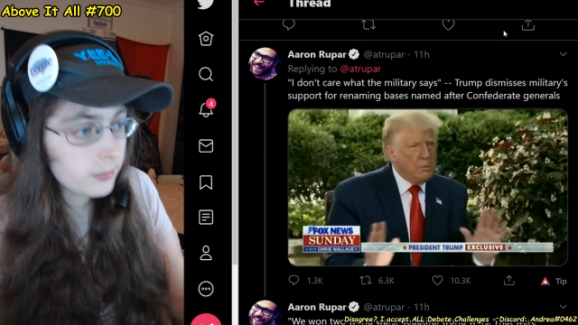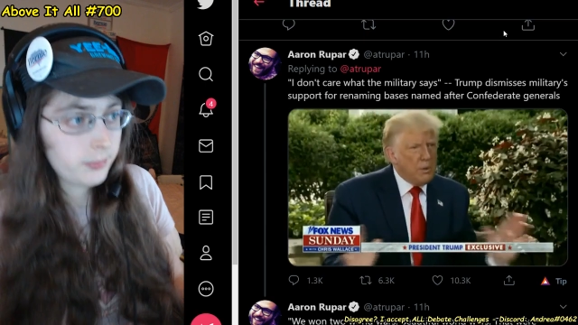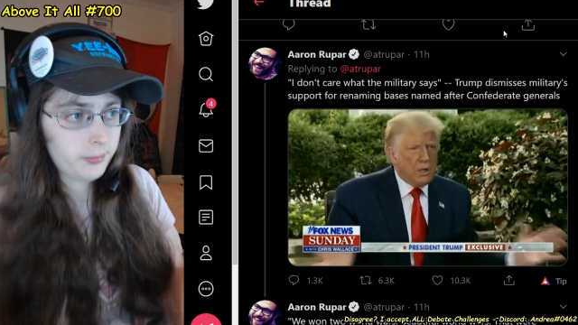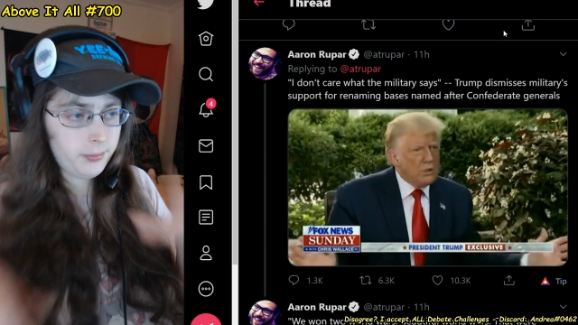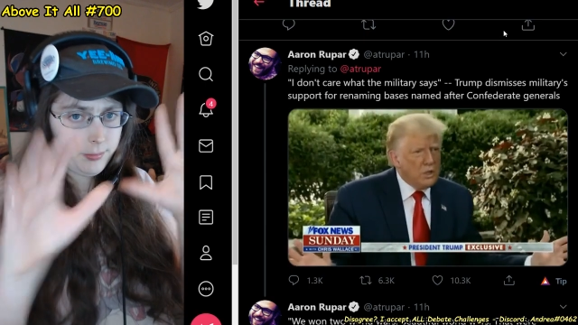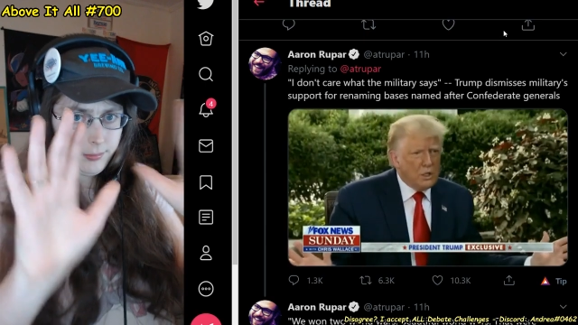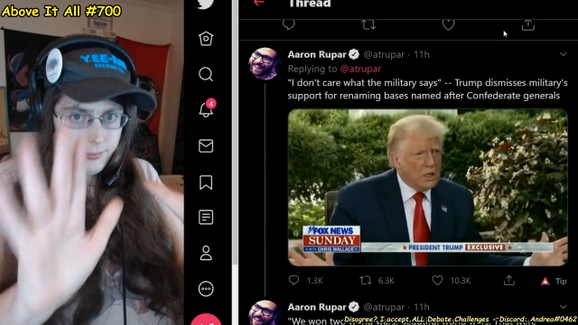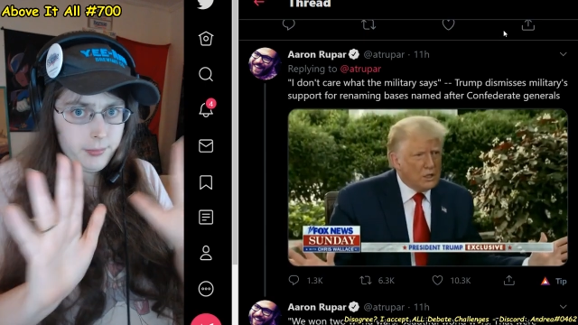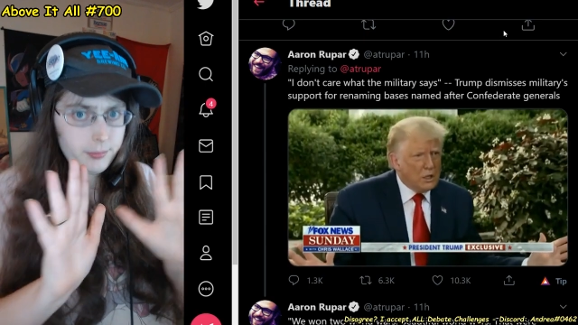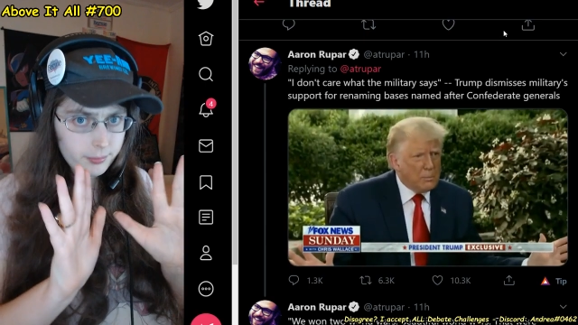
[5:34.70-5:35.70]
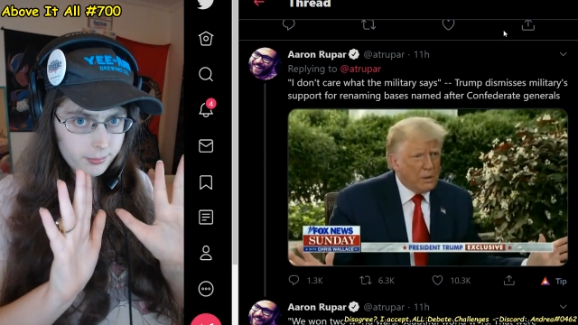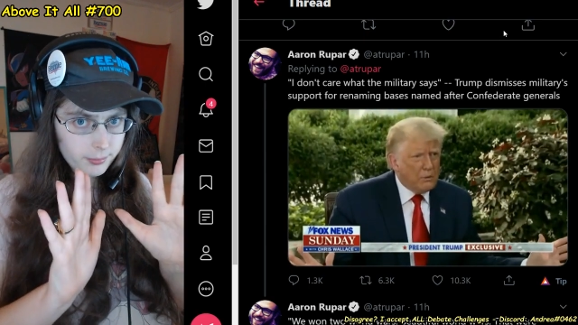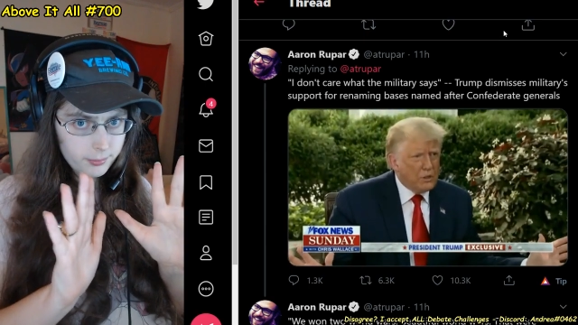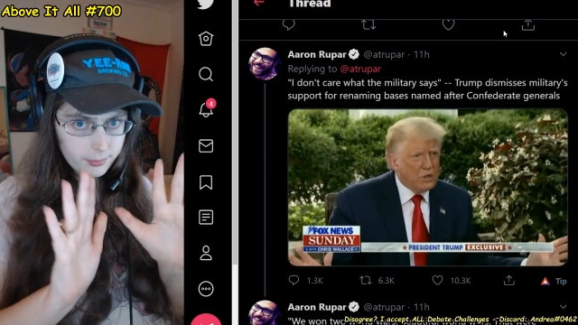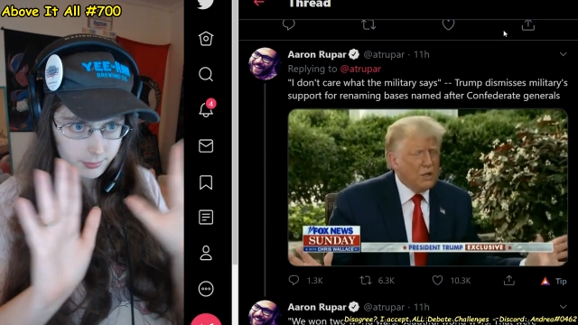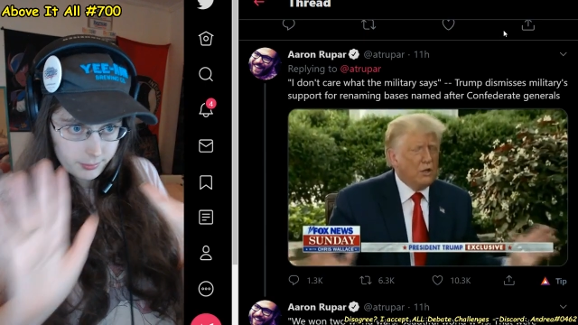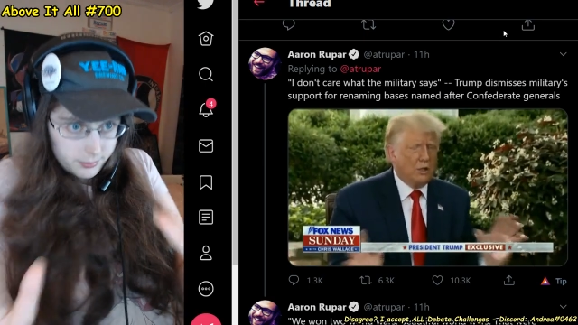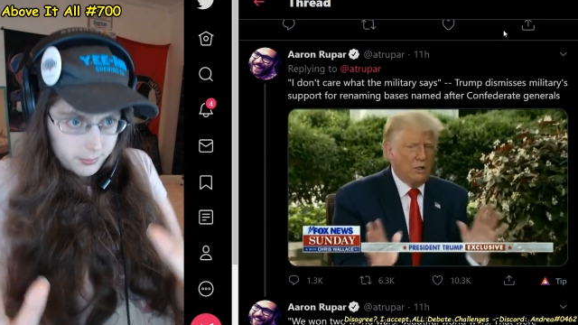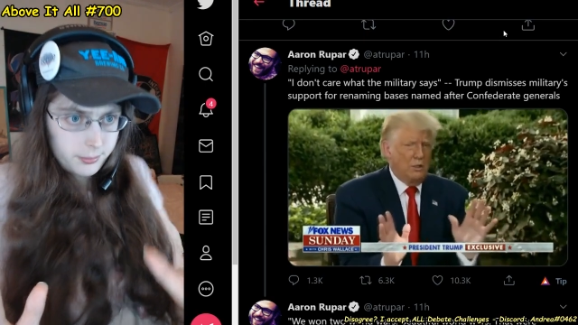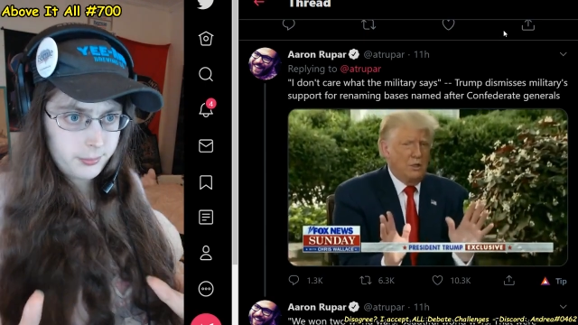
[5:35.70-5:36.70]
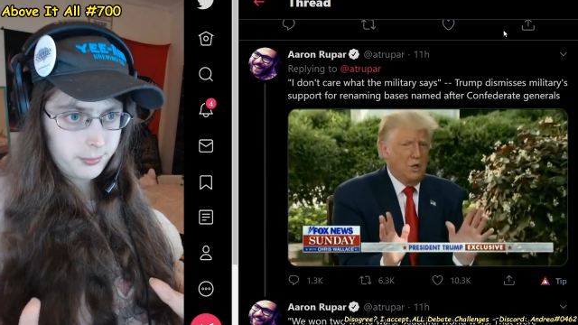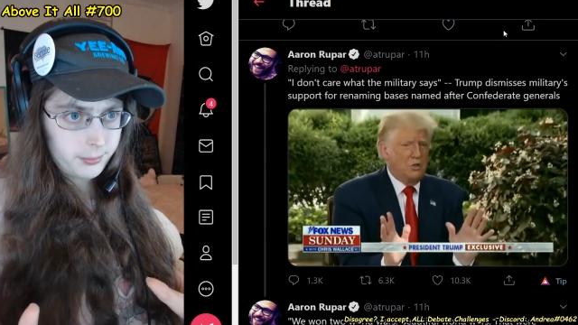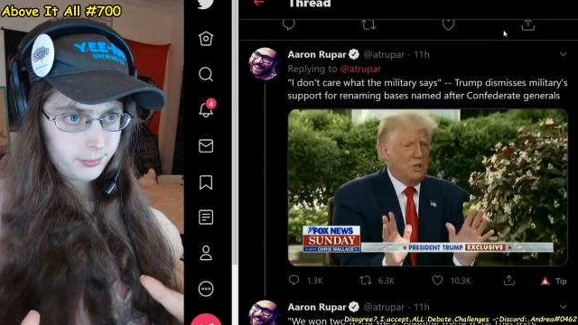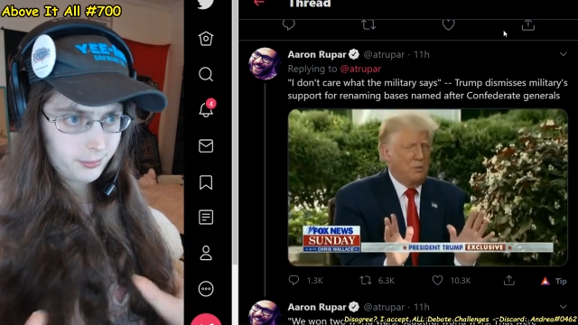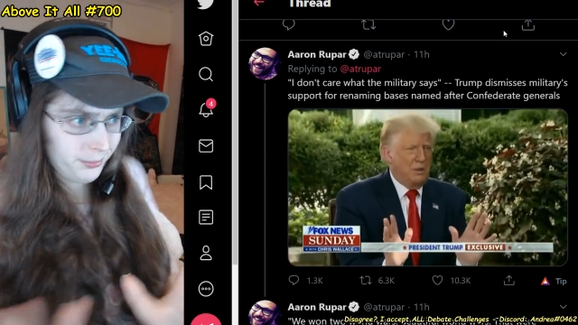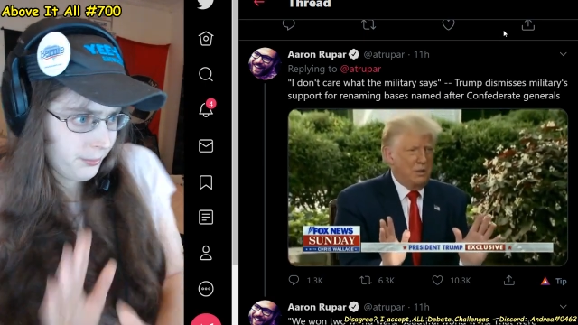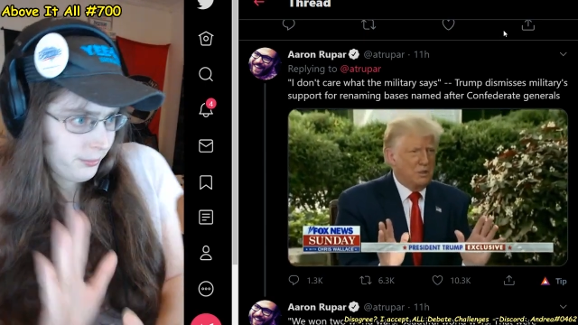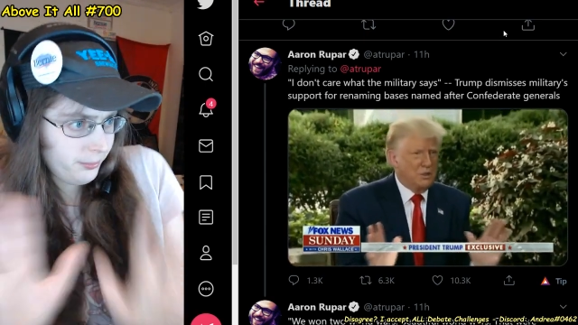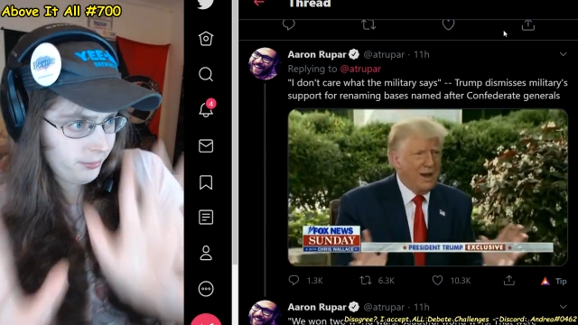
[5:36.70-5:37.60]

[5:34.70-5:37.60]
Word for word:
Speaker 1: that? Because they'll get their pay raise. Hey, look, don't tell me this.